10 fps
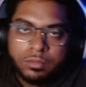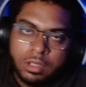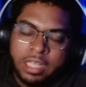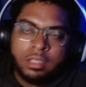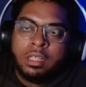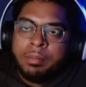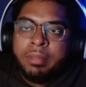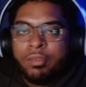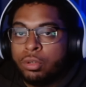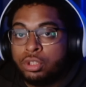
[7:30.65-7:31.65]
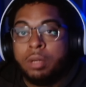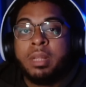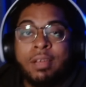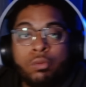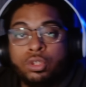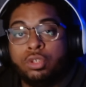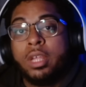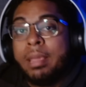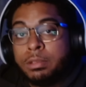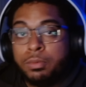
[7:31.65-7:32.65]
Let me be real with you. I'm gonna level with you. The
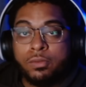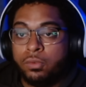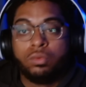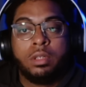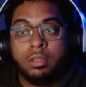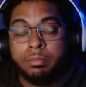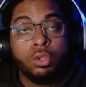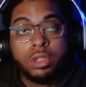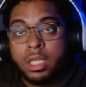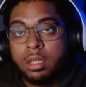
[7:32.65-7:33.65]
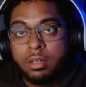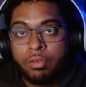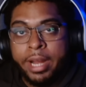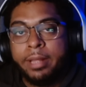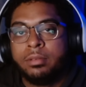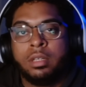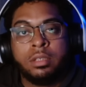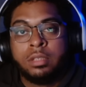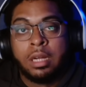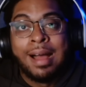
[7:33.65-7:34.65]
game is beautiful. The music, right?
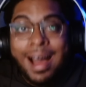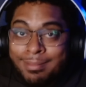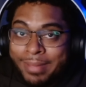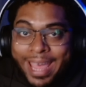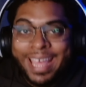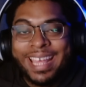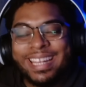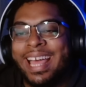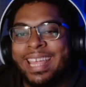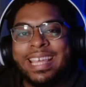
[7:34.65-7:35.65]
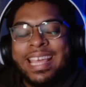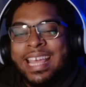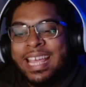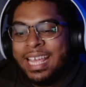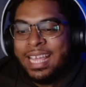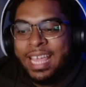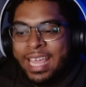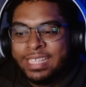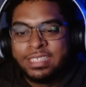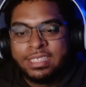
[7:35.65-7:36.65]
The combat, like
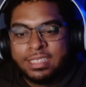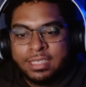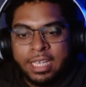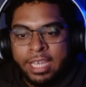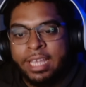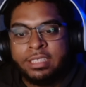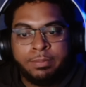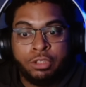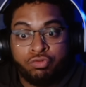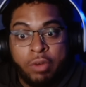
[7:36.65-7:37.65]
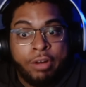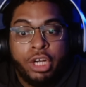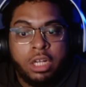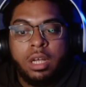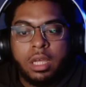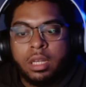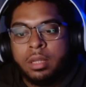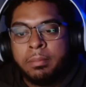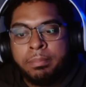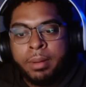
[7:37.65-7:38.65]
it's very good.
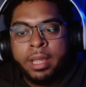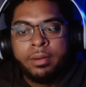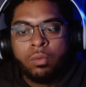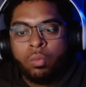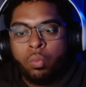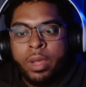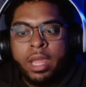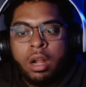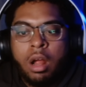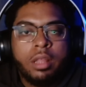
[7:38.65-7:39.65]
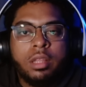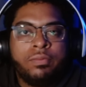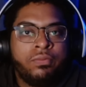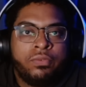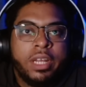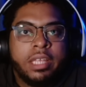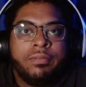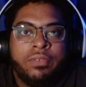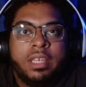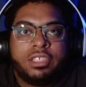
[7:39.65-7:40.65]
But where are the freaking
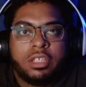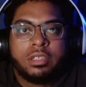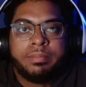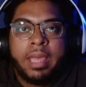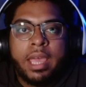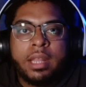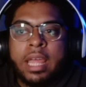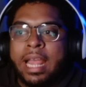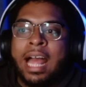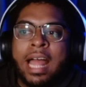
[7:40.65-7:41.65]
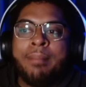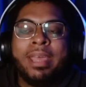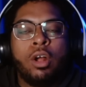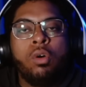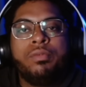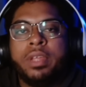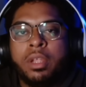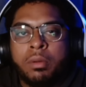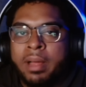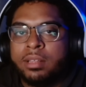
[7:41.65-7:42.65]
features, man? Like I made a whole
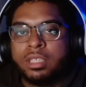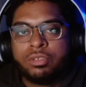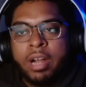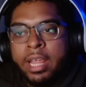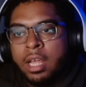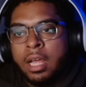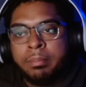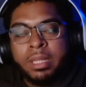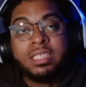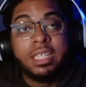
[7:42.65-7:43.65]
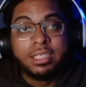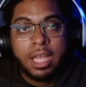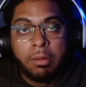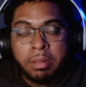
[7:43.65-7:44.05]
video about this, right? Bleach needs help.